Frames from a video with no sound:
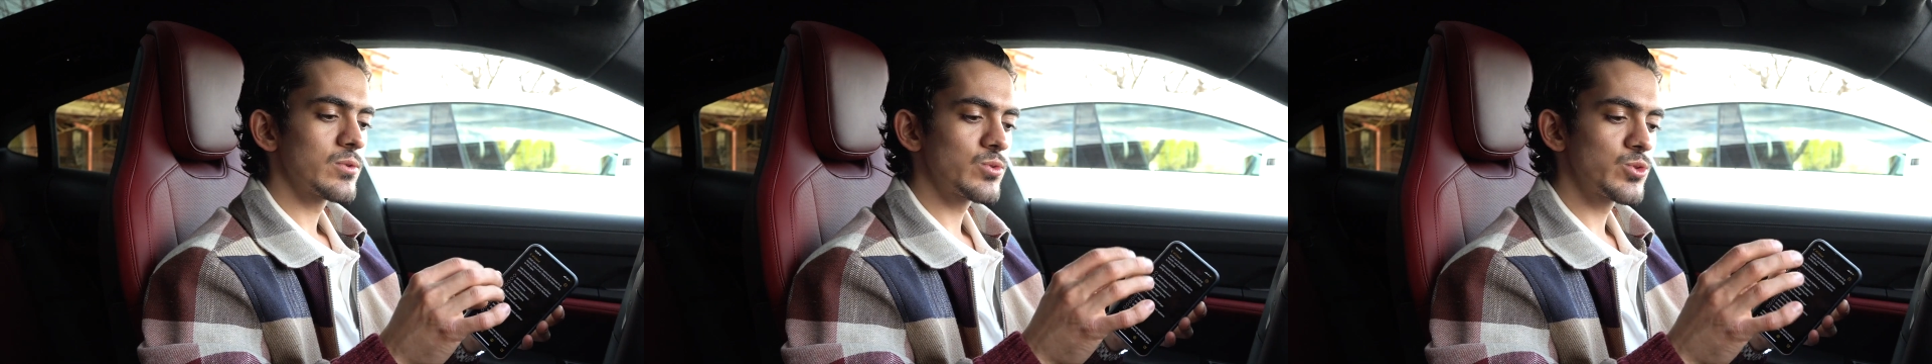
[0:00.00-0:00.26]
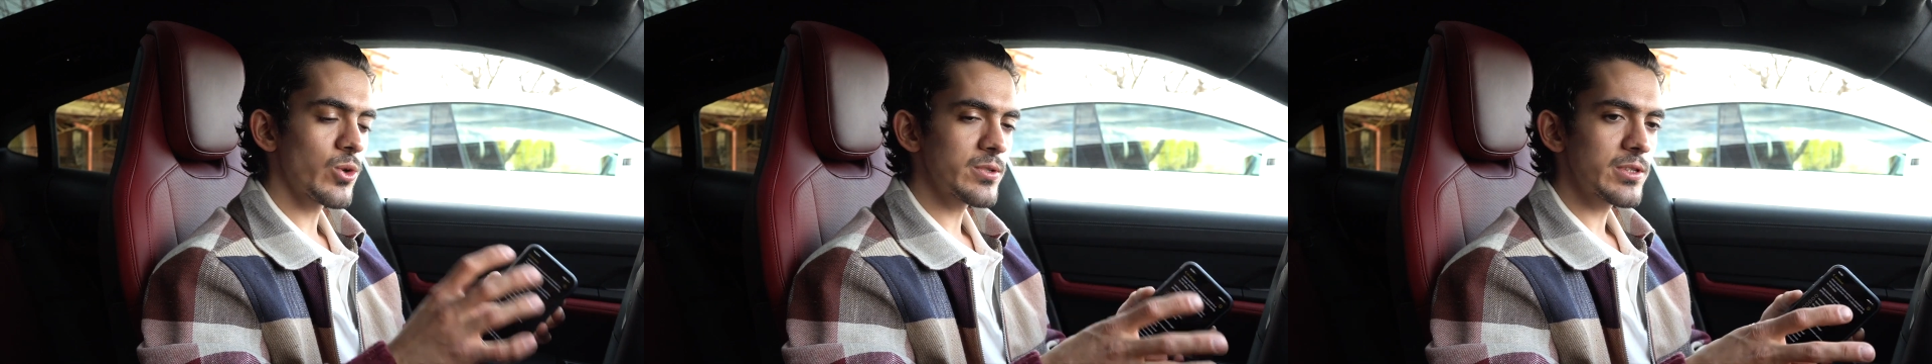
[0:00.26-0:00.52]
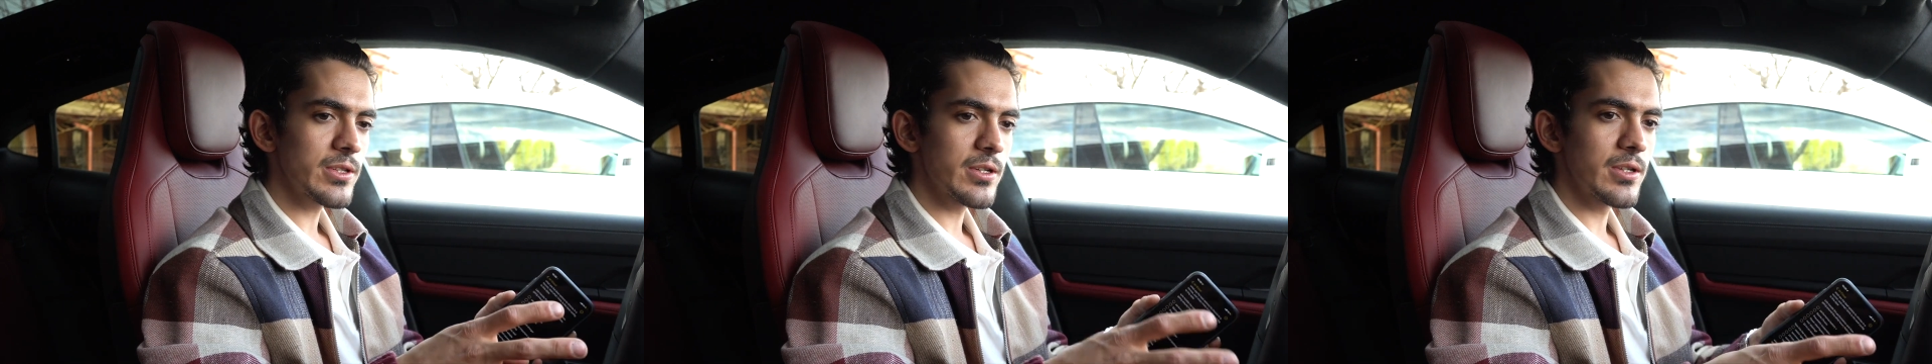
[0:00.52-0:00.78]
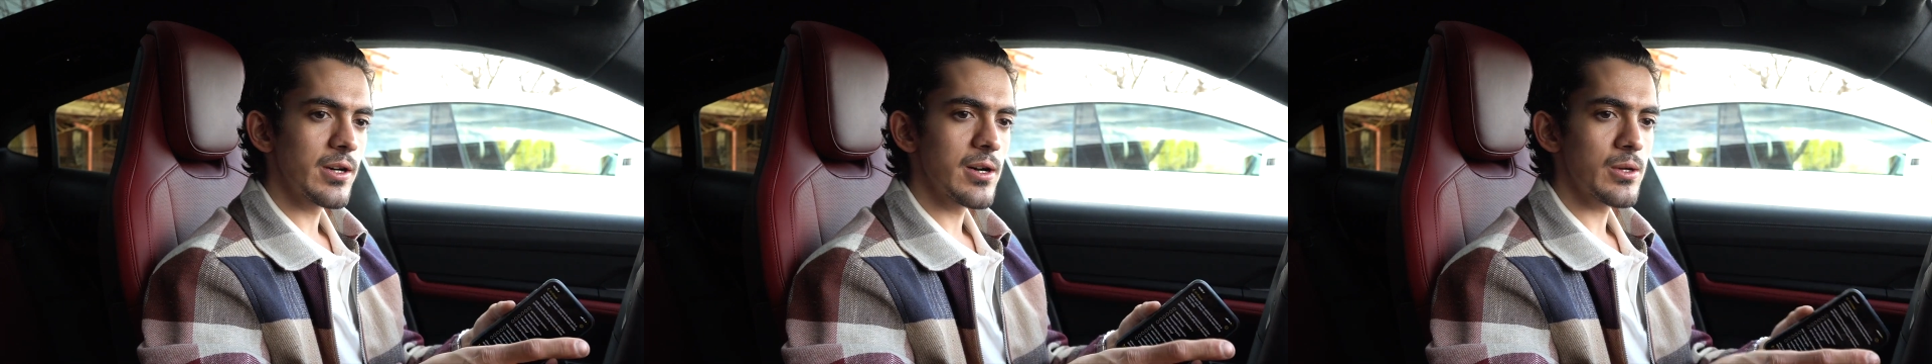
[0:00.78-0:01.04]
Don't
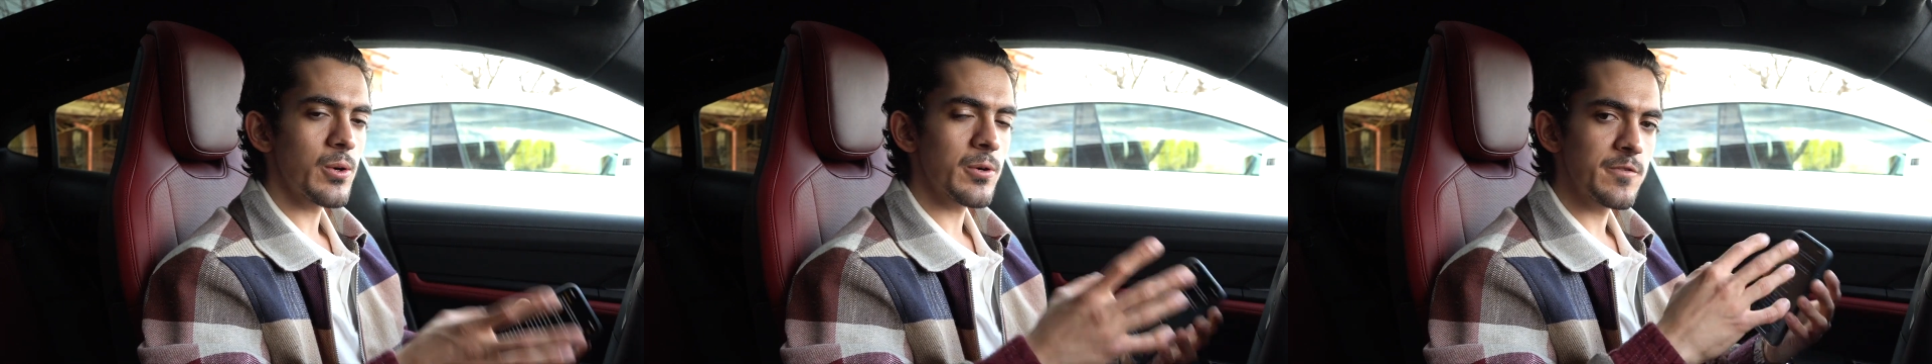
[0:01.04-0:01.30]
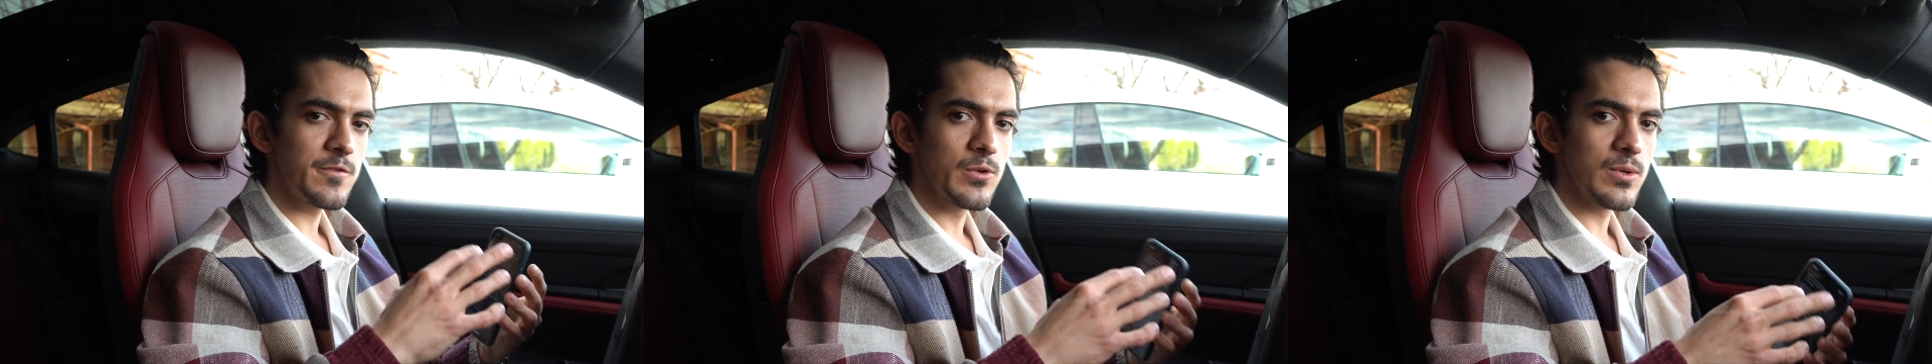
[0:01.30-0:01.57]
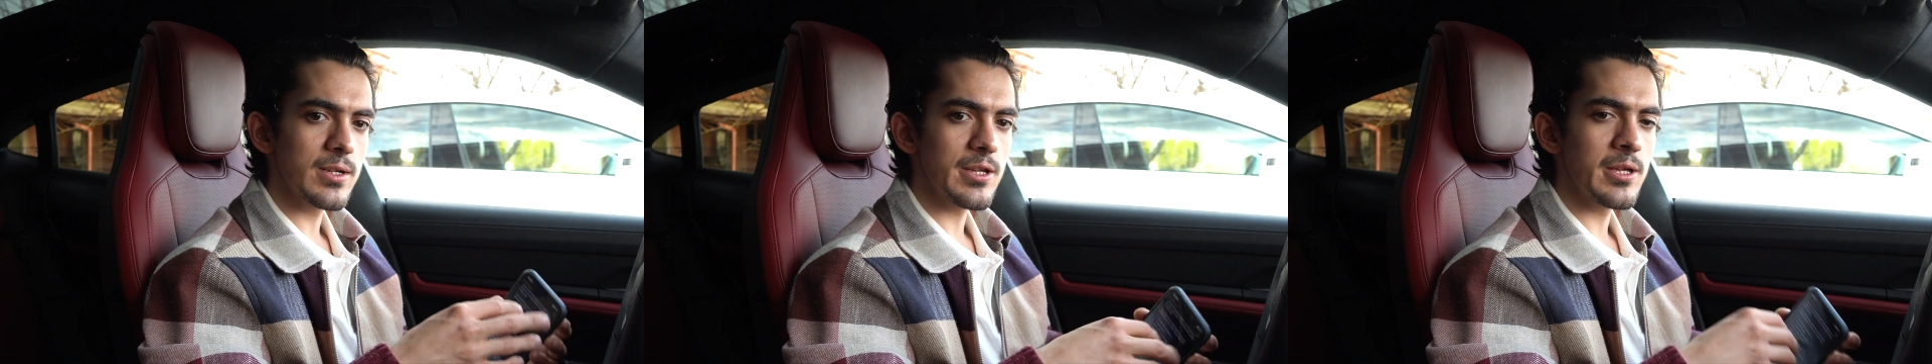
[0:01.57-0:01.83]
confuse